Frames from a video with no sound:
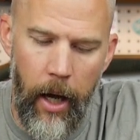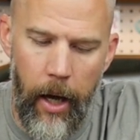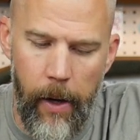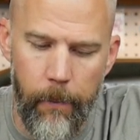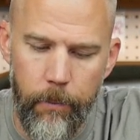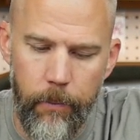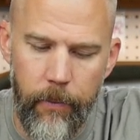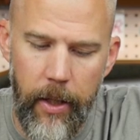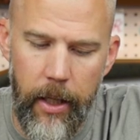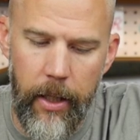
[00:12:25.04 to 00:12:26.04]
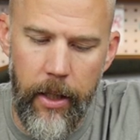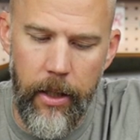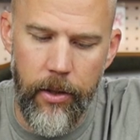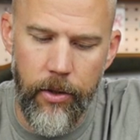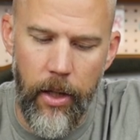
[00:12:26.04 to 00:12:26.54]
Um, it
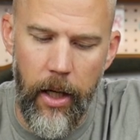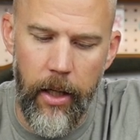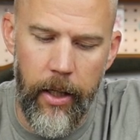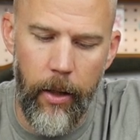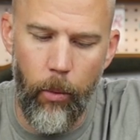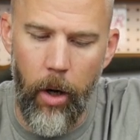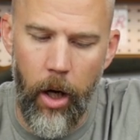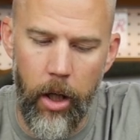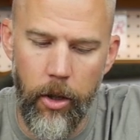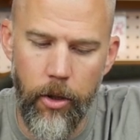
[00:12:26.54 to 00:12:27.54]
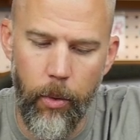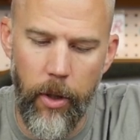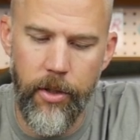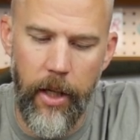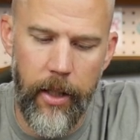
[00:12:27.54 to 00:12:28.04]
is, uh, again, one hundred
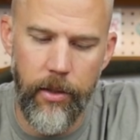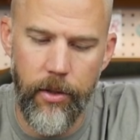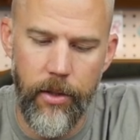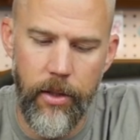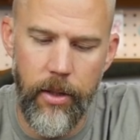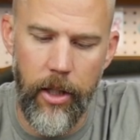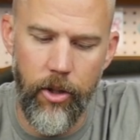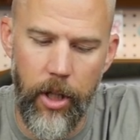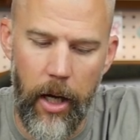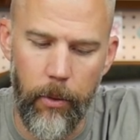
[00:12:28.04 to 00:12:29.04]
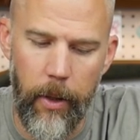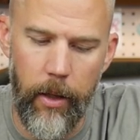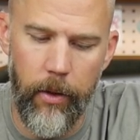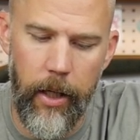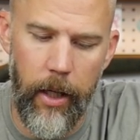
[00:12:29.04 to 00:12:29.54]
twenty seconds, ten shot
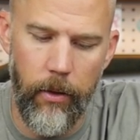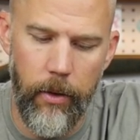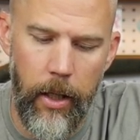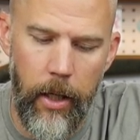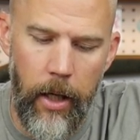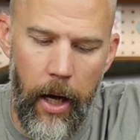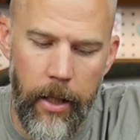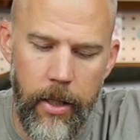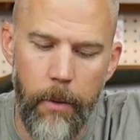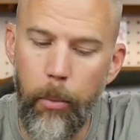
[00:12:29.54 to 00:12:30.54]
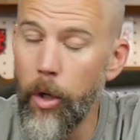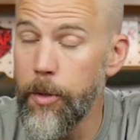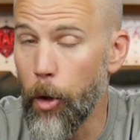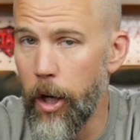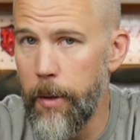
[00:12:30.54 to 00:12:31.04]
round count. Uh, ten points
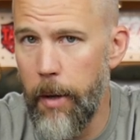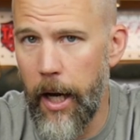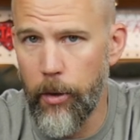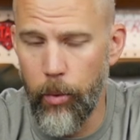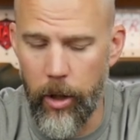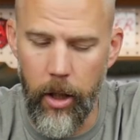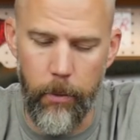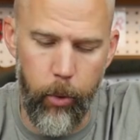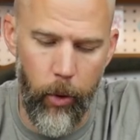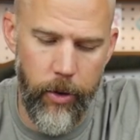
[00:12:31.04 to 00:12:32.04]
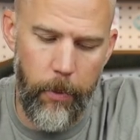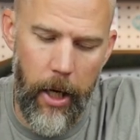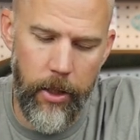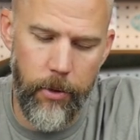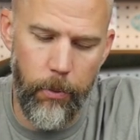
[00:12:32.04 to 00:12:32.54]
per impact, one hundred points
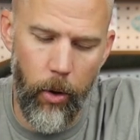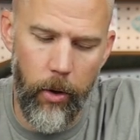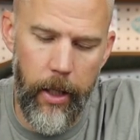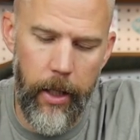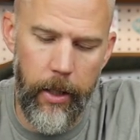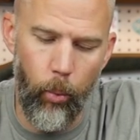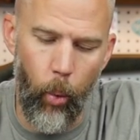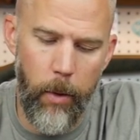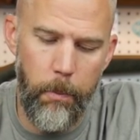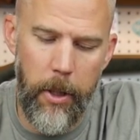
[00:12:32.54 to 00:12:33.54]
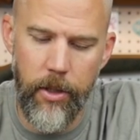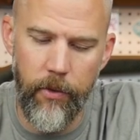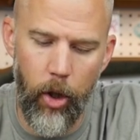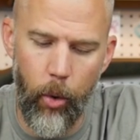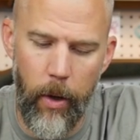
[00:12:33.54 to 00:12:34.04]
possible, and one piece
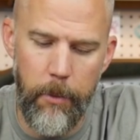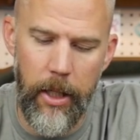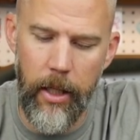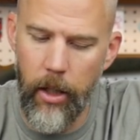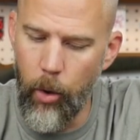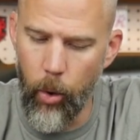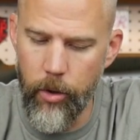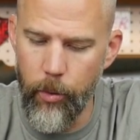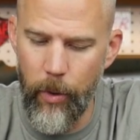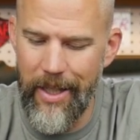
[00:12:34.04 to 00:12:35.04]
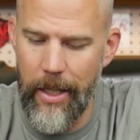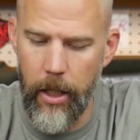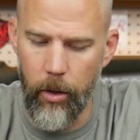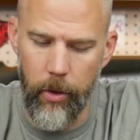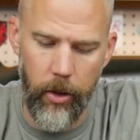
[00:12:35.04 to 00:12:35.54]
of equipment in accordance with the
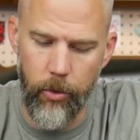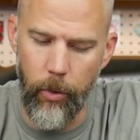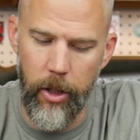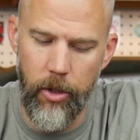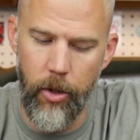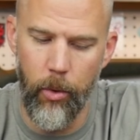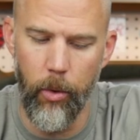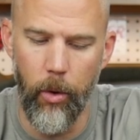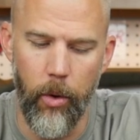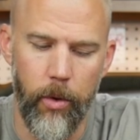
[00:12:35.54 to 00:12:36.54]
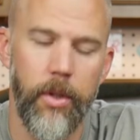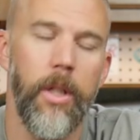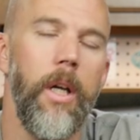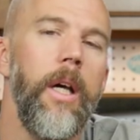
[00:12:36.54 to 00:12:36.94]
N R L twenty-two rules.